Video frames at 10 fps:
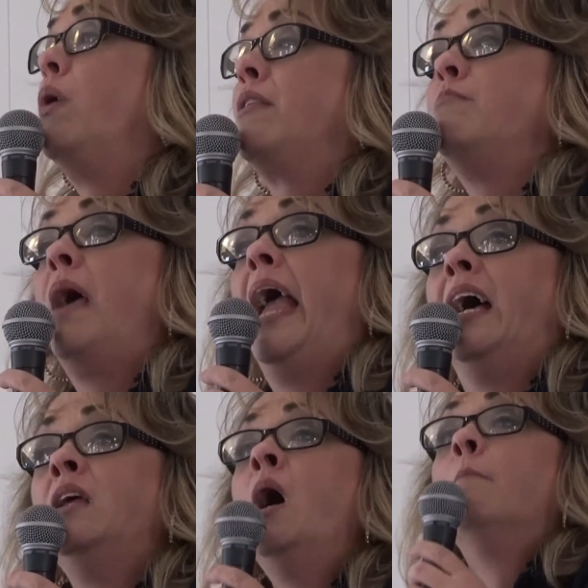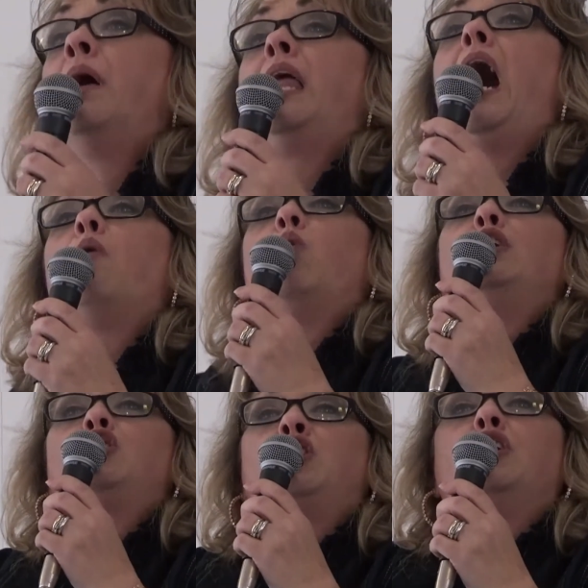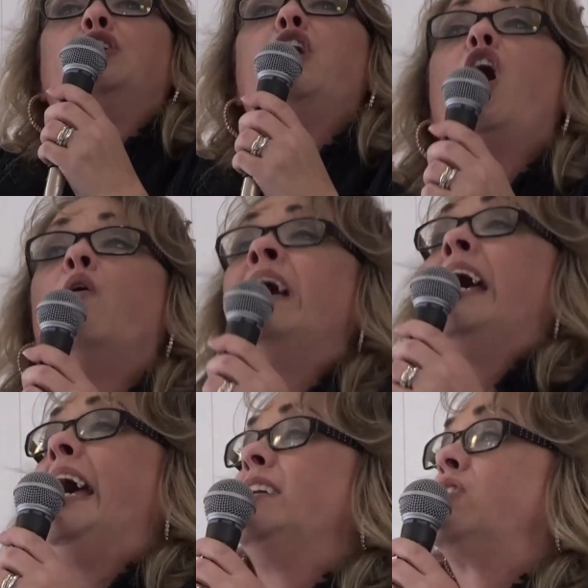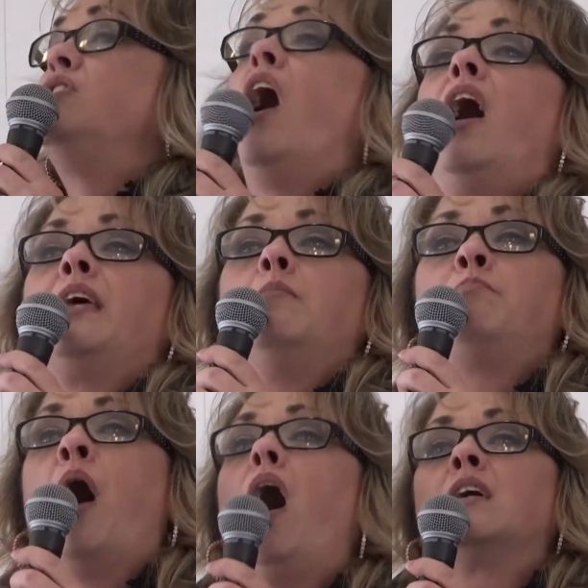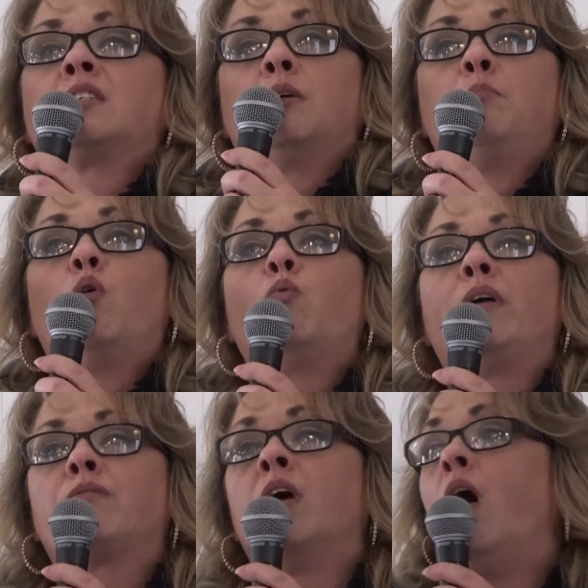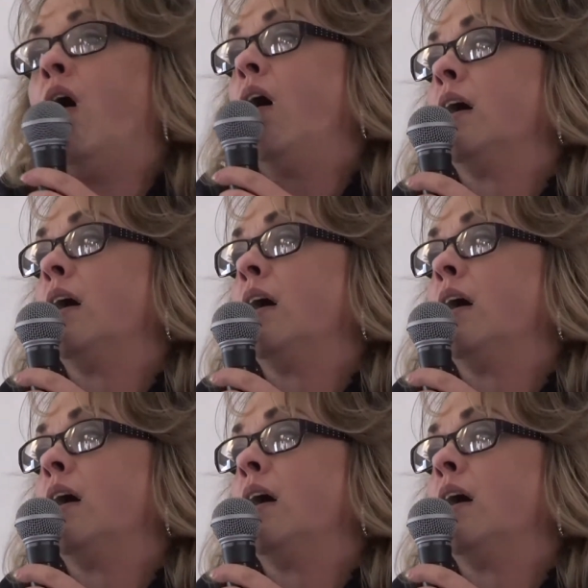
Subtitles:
with man, but I want you to know it's not impossible with God.